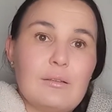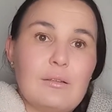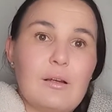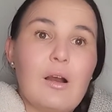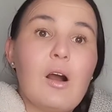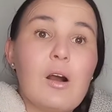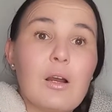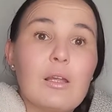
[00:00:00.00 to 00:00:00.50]

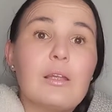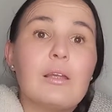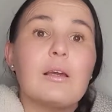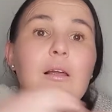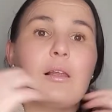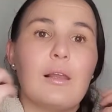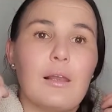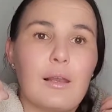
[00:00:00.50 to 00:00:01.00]
I
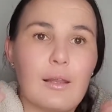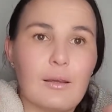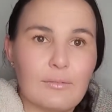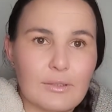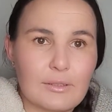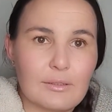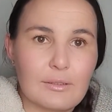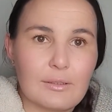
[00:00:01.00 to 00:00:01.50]
love it.
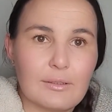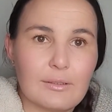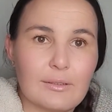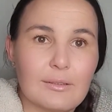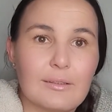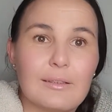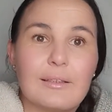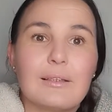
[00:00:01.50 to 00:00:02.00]

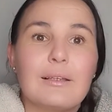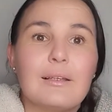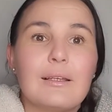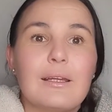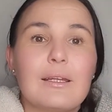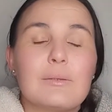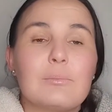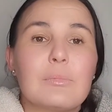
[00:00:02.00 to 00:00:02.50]

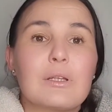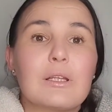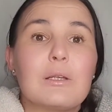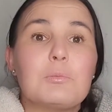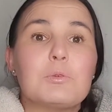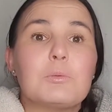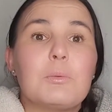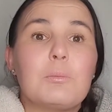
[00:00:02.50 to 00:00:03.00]
It
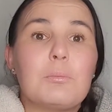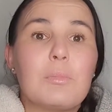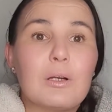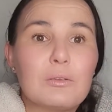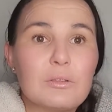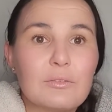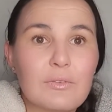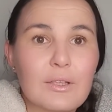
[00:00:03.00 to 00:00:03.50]
keeps me
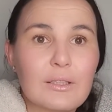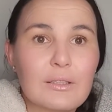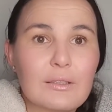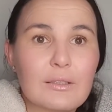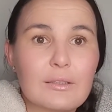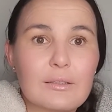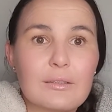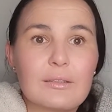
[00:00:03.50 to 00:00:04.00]

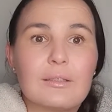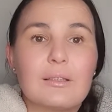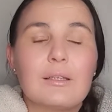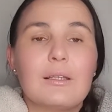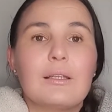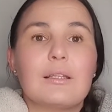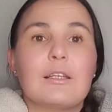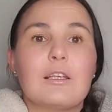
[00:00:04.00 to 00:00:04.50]
motivated,
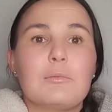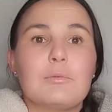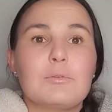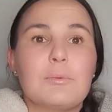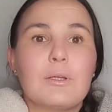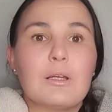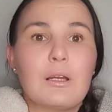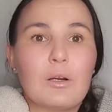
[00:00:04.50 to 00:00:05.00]
keeps
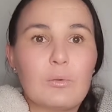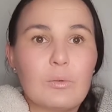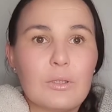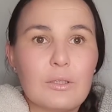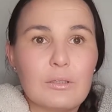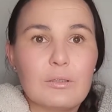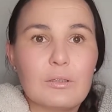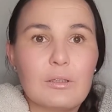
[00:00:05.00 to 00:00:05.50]
me
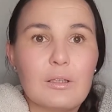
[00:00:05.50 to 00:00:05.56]
going.